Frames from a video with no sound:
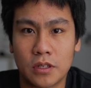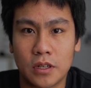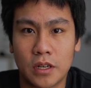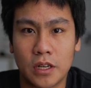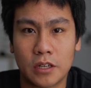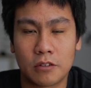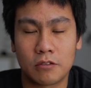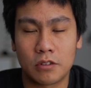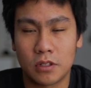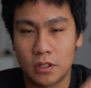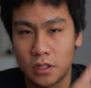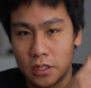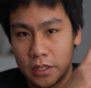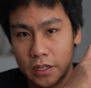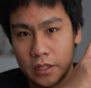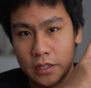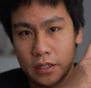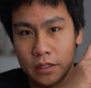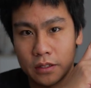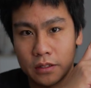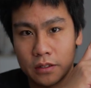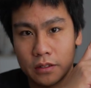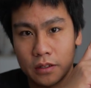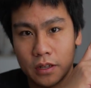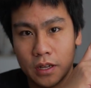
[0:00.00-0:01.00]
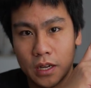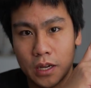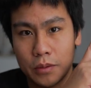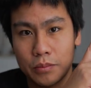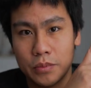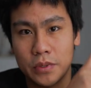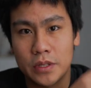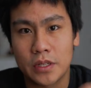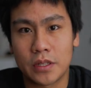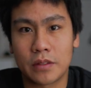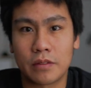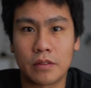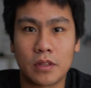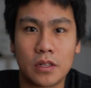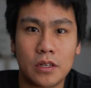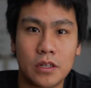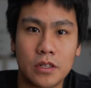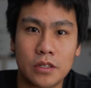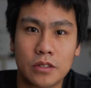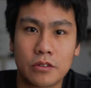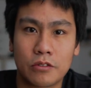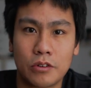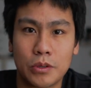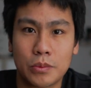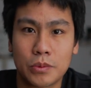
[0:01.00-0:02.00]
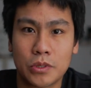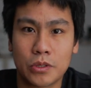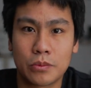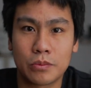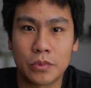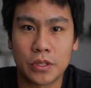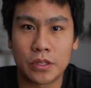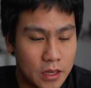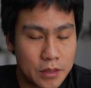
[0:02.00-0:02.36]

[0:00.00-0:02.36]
I will link it up in the description.